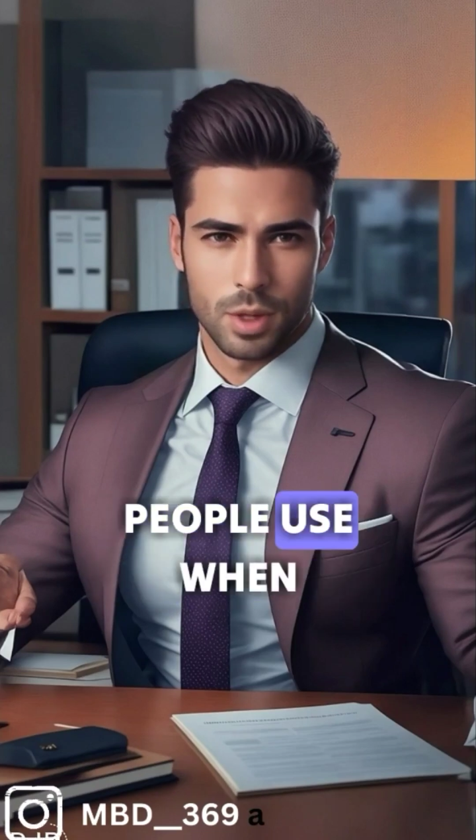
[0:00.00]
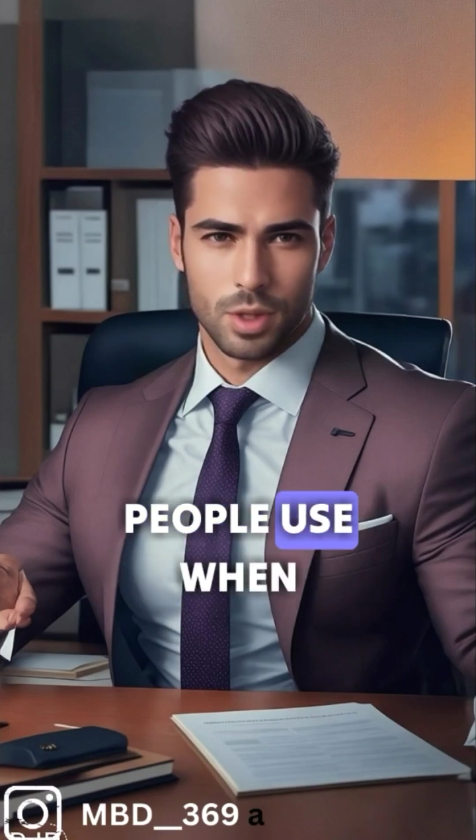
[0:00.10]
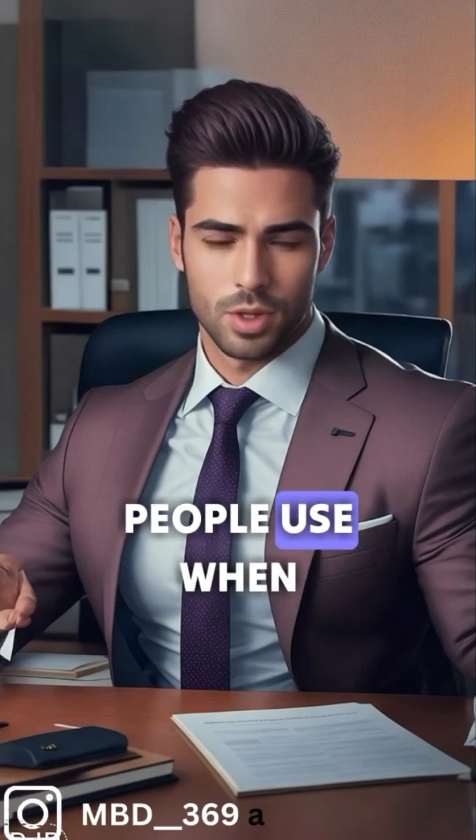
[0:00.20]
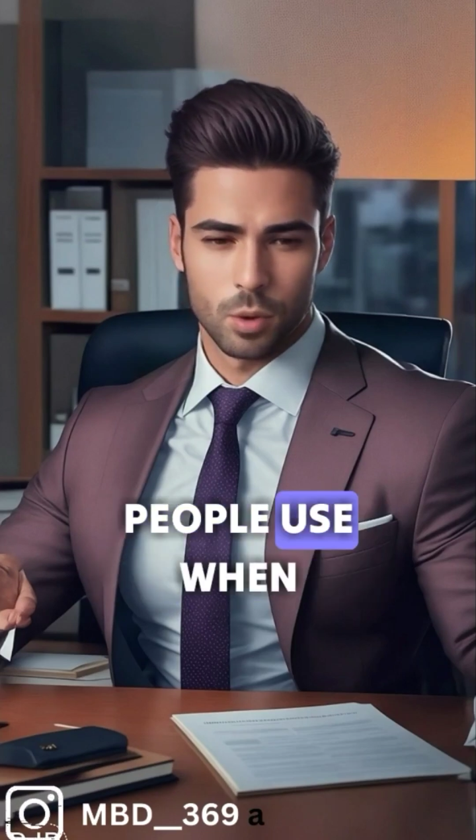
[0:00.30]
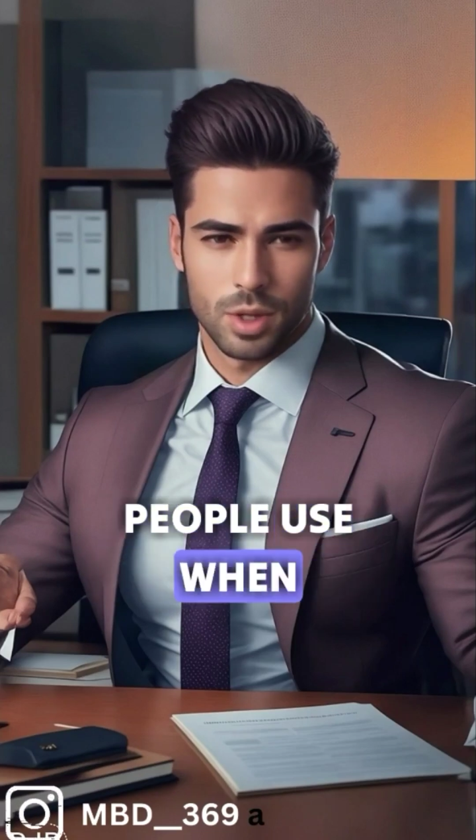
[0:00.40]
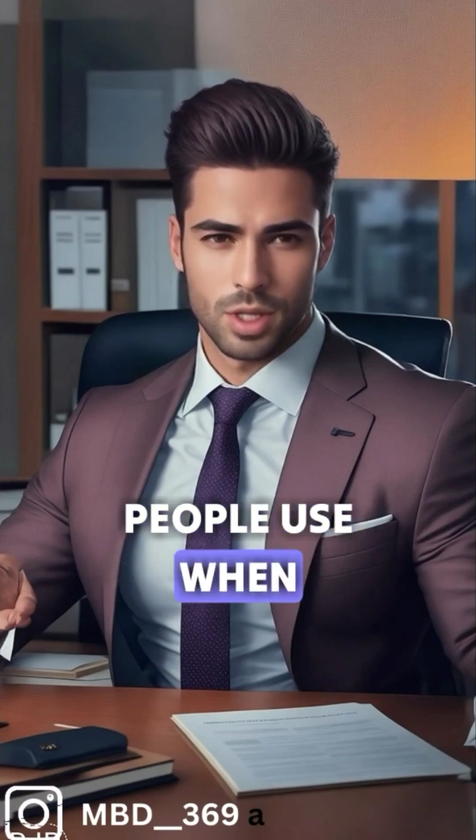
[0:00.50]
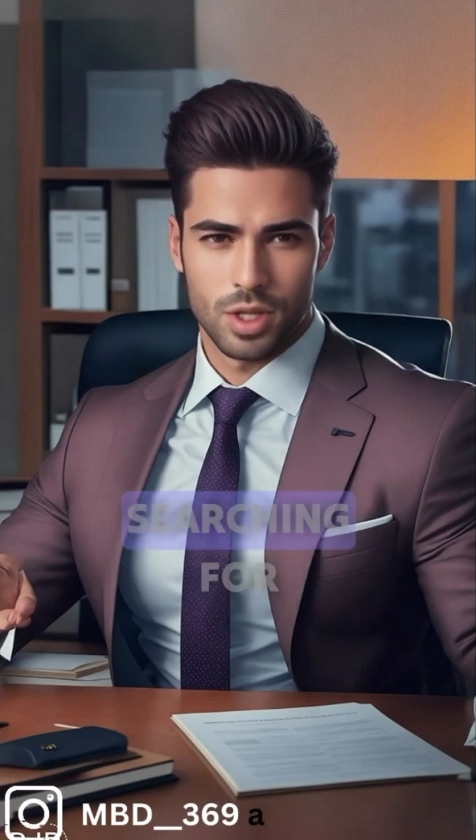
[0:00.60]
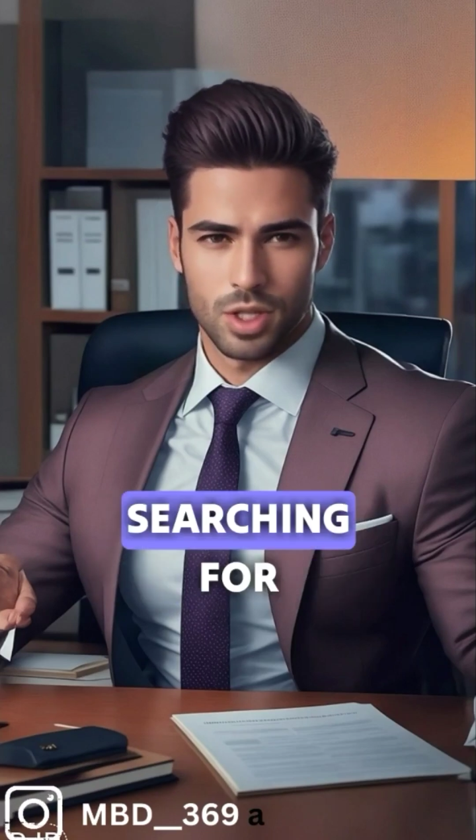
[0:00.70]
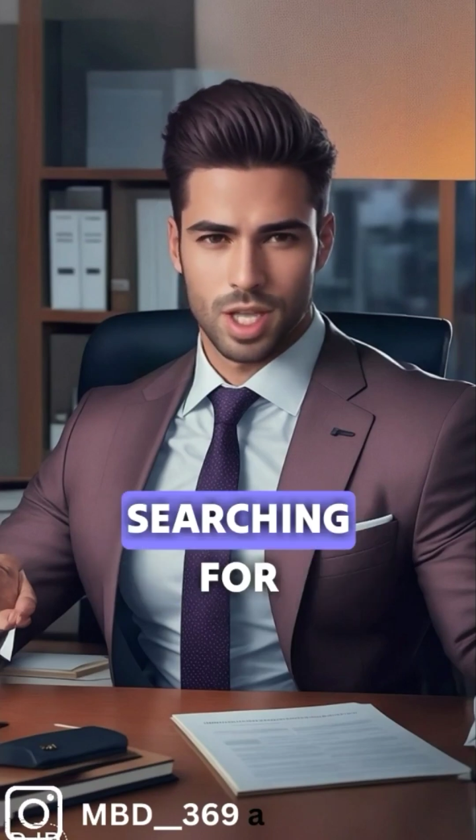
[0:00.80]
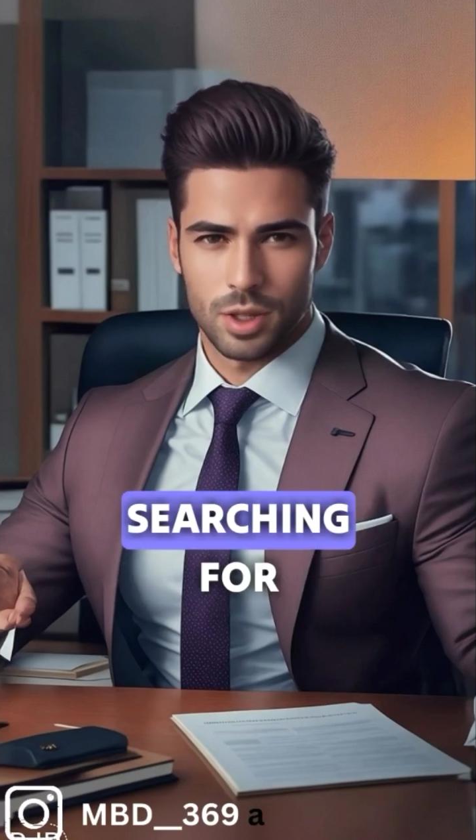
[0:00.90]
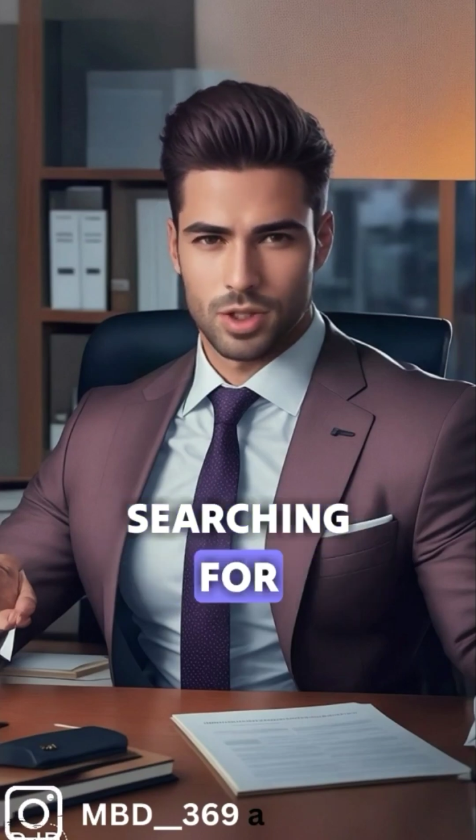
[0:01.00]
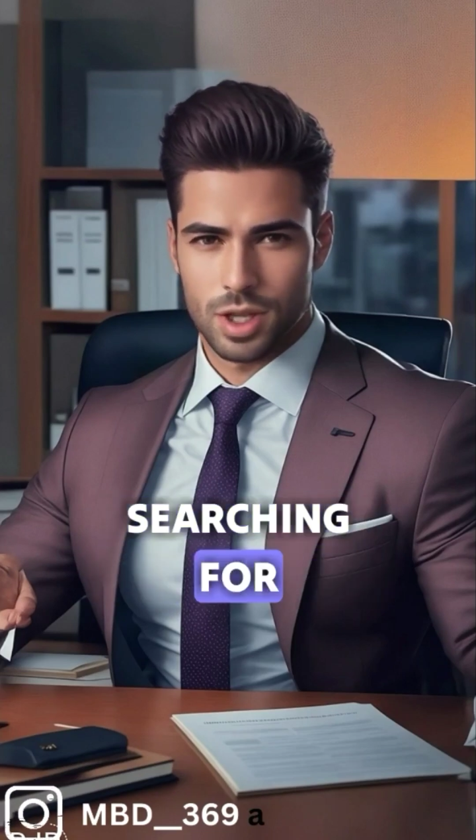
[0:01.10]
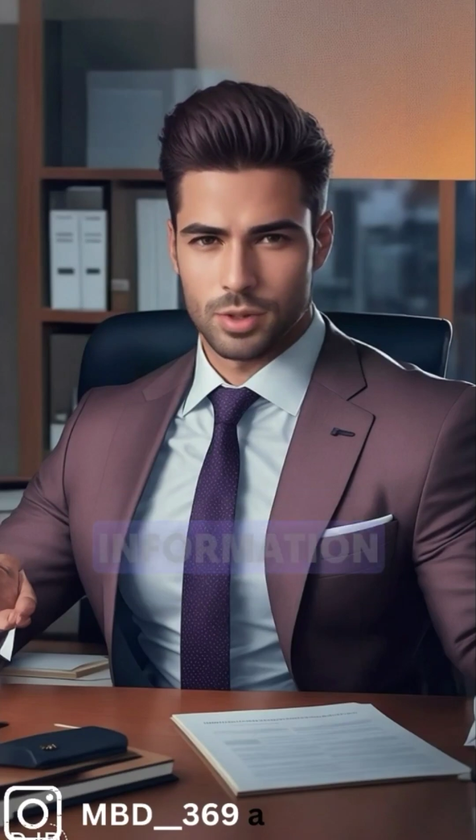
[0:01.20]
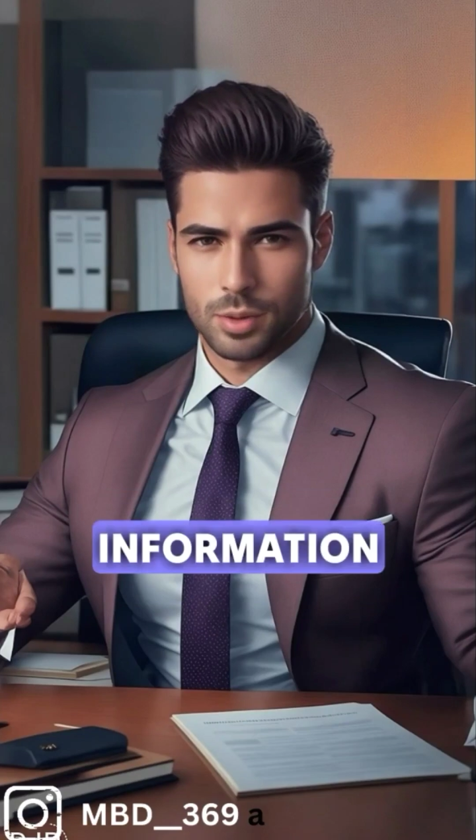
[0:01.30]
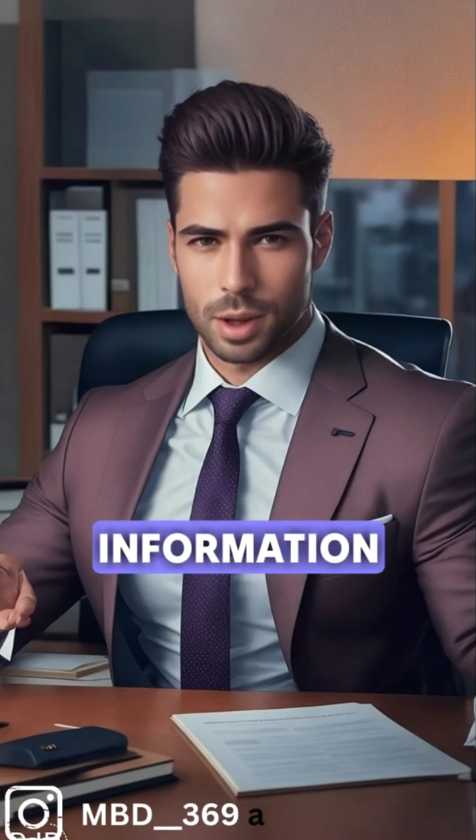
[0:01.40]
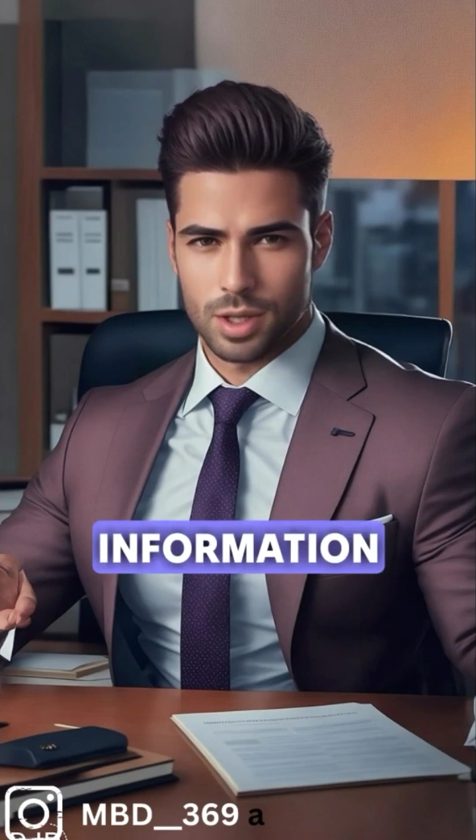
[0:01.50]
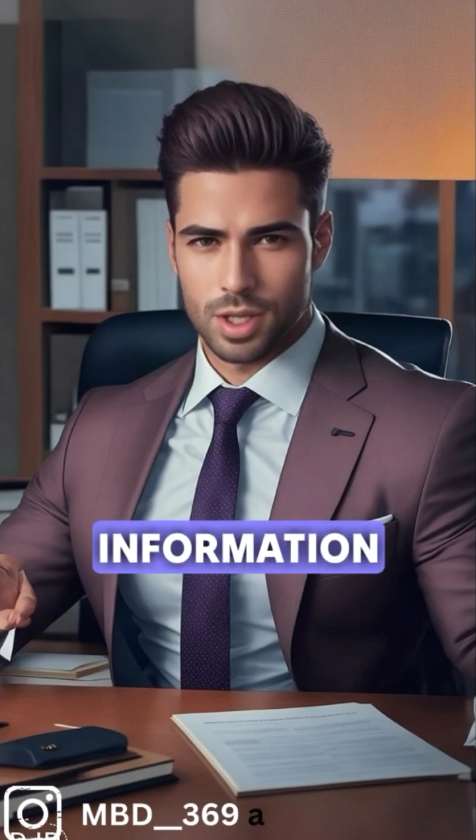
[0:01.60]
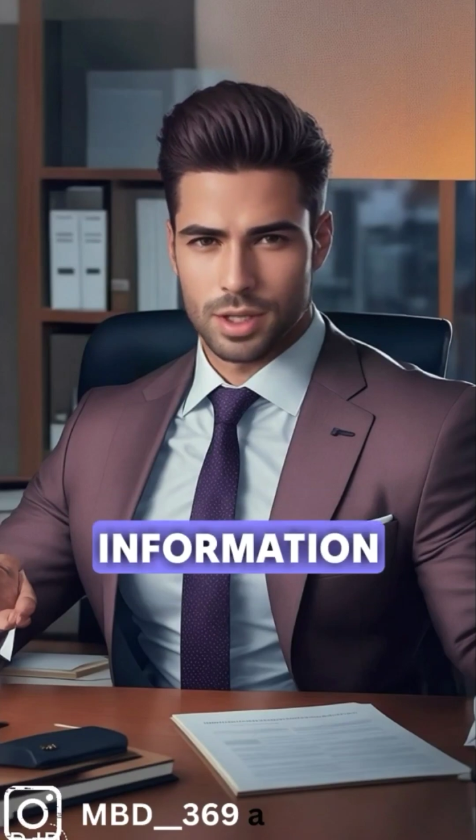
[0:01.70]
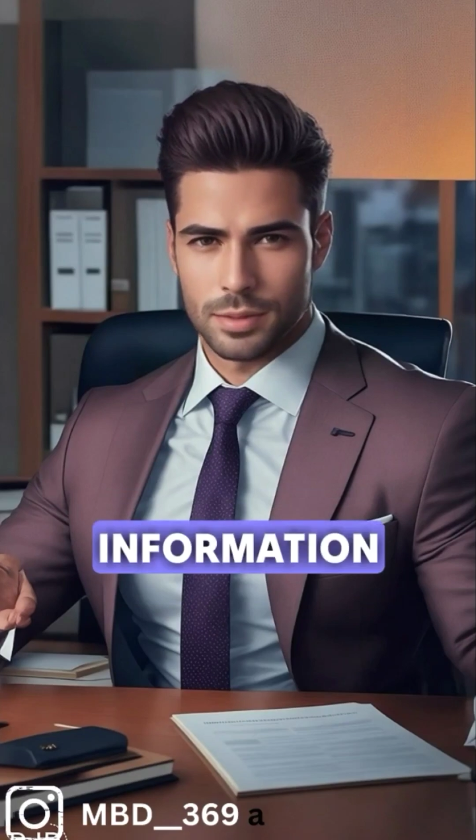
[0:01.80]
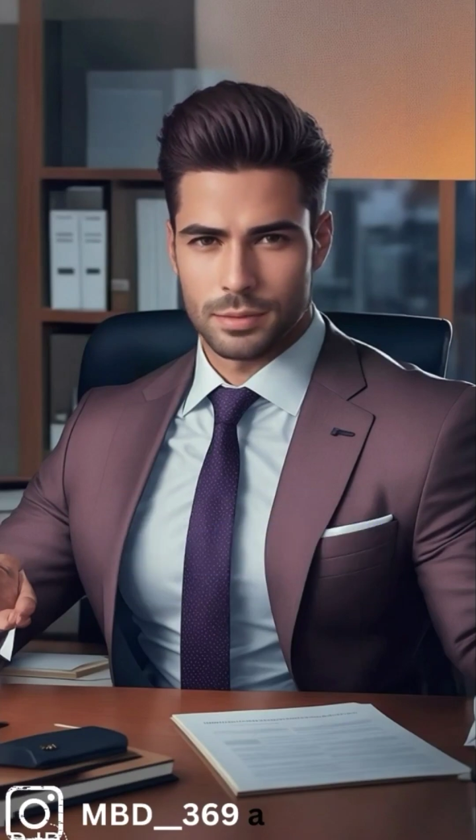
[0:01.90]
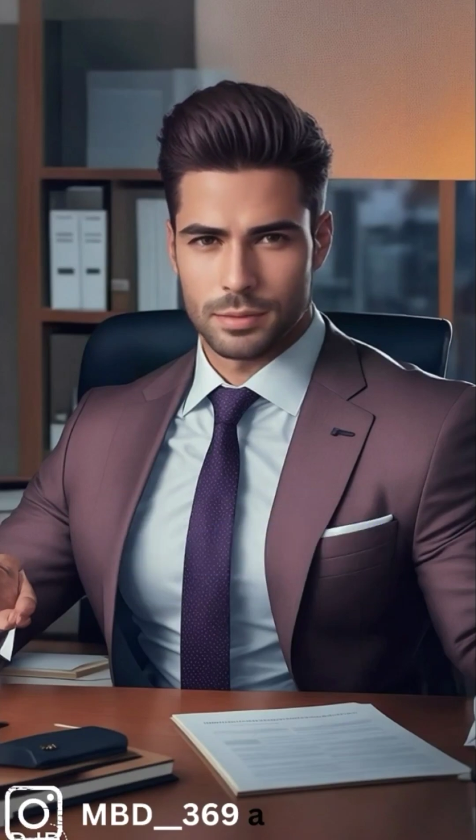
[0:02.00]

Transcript: use when searching for information.